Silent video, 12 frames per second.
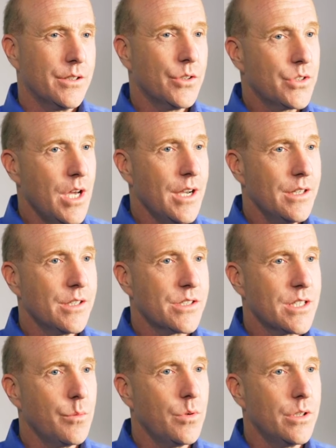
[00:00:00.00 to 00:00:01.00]
you're talking to
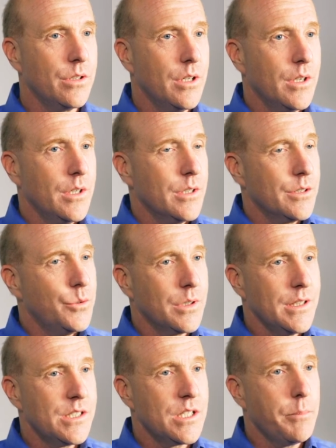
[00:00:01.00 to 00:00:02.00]
someone
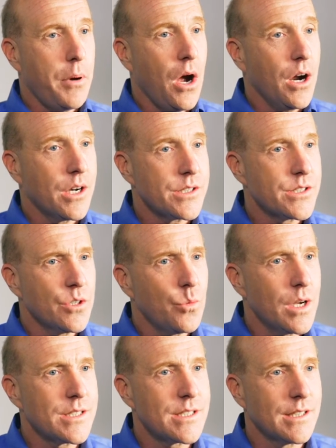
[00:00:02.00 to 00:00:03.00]
who, at least in part,
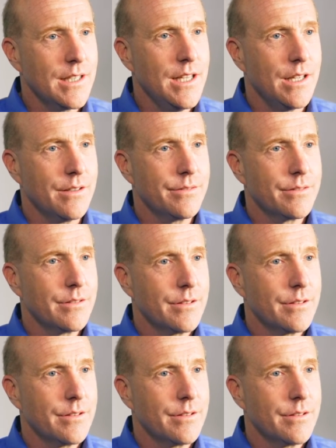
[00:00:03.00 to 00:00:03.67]
still wants to live.